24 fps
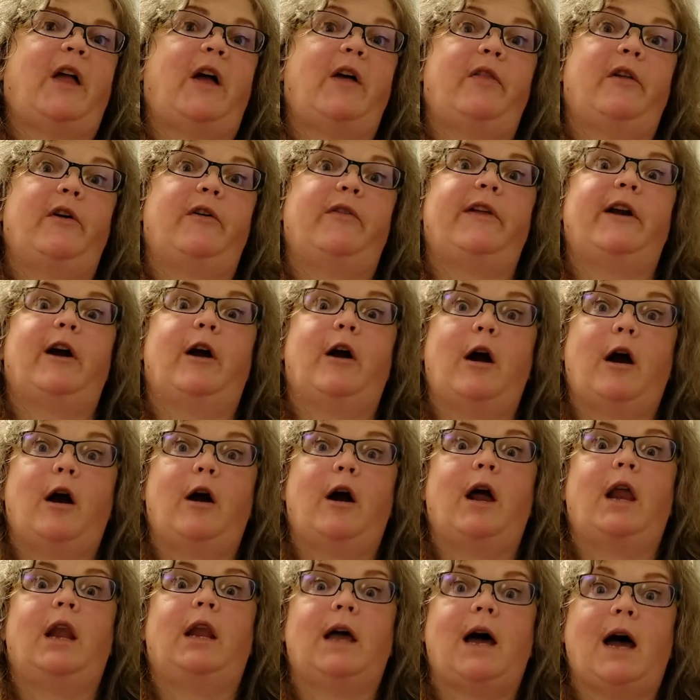Although there
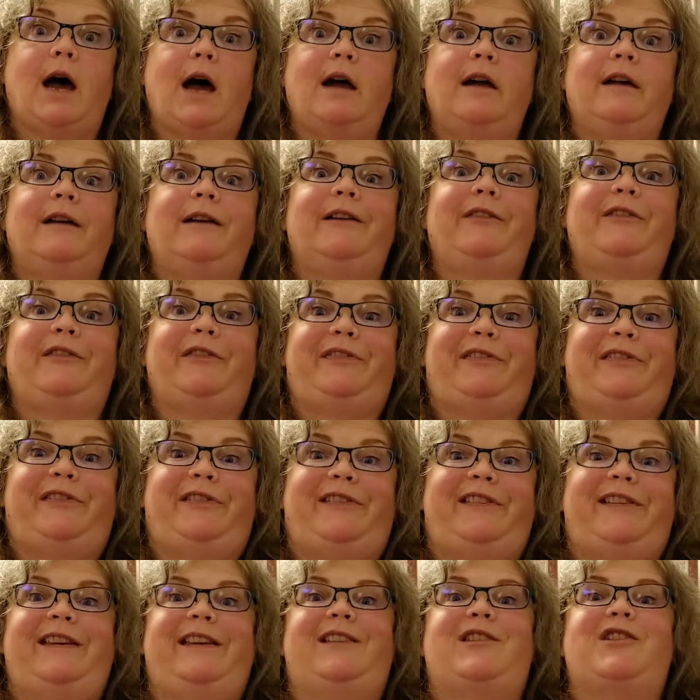are a lot of
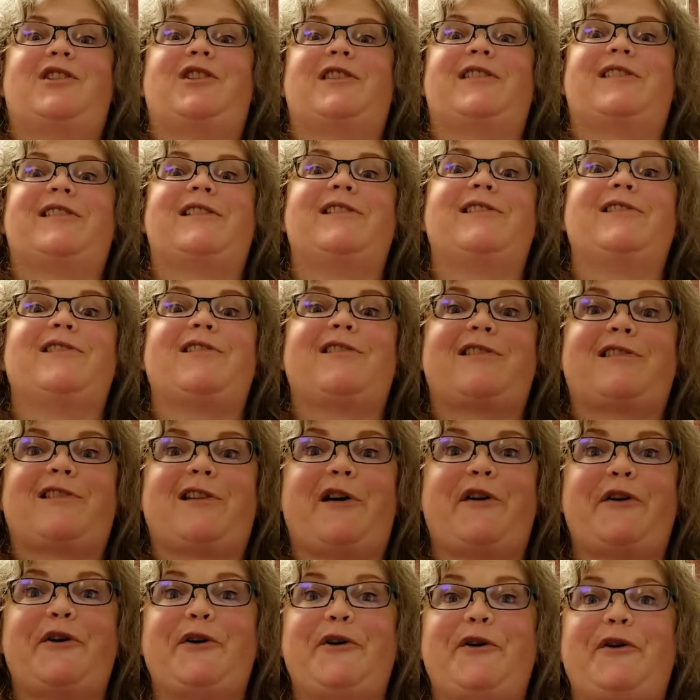stitches. It's
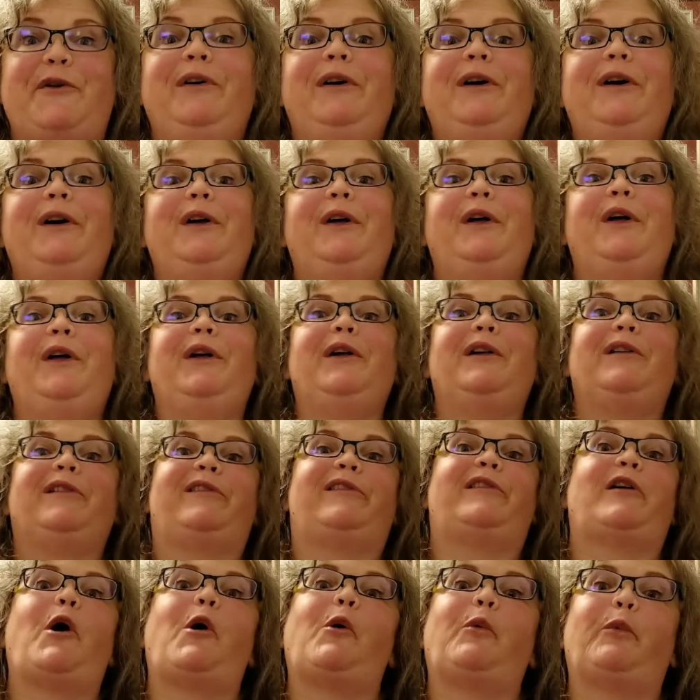so
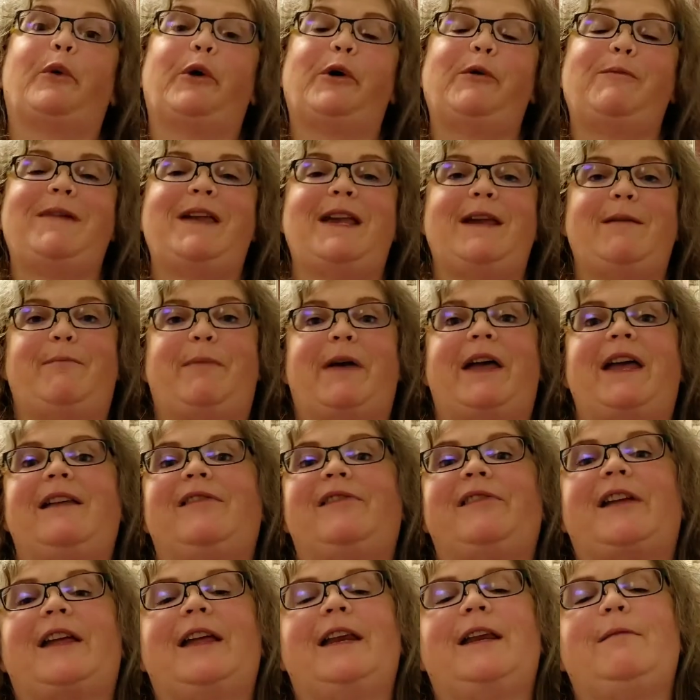roomy, but
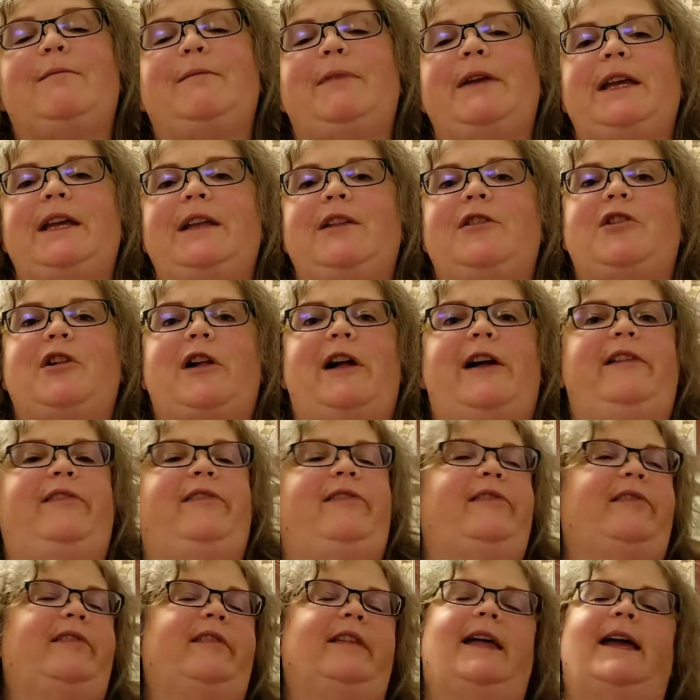it's gonna be
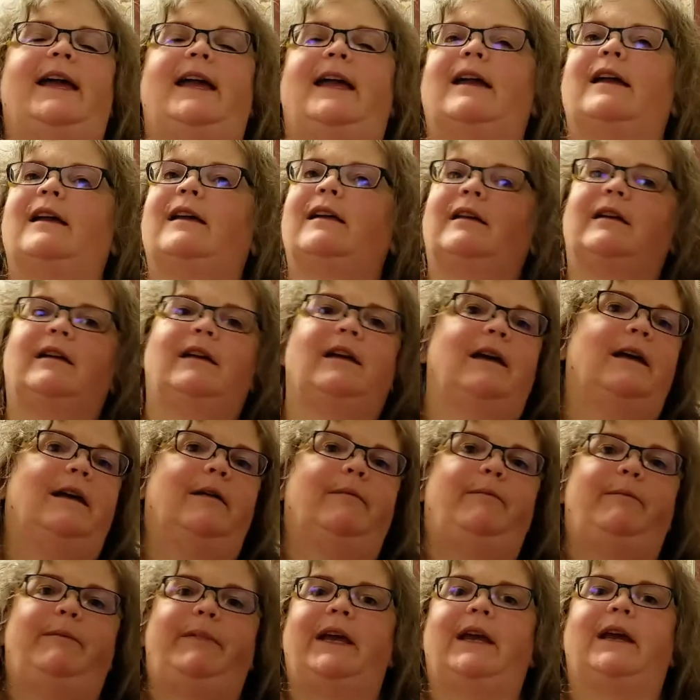just like
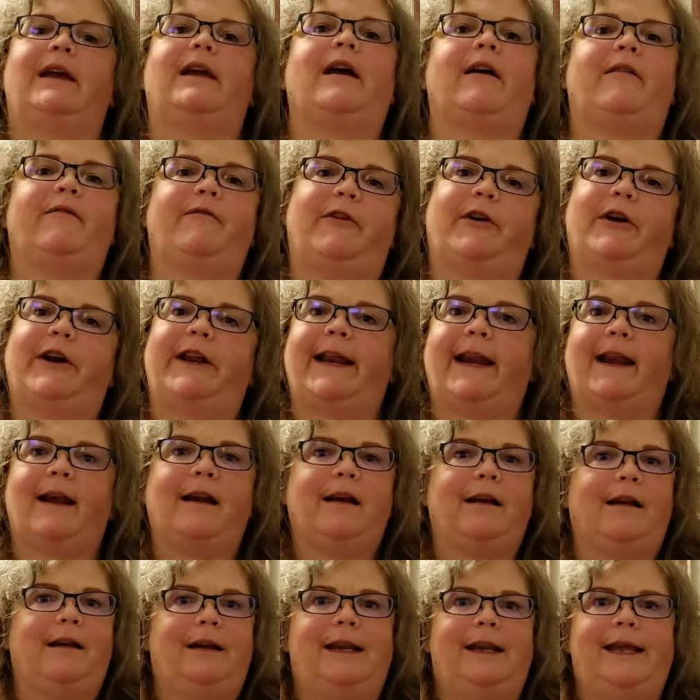a big
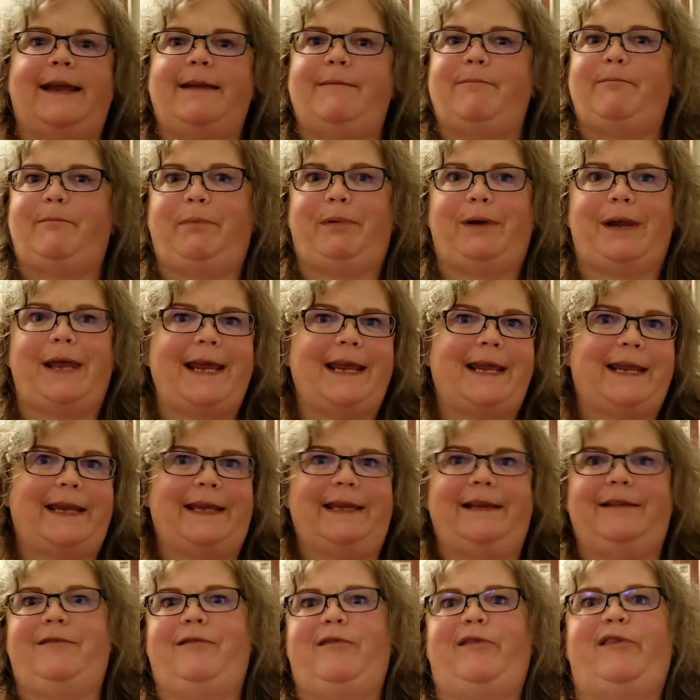comforting like
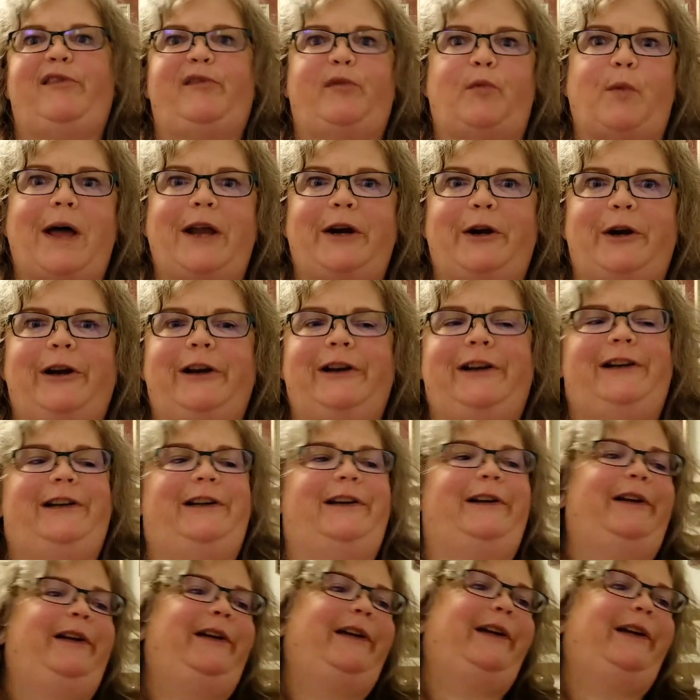blanket sweater.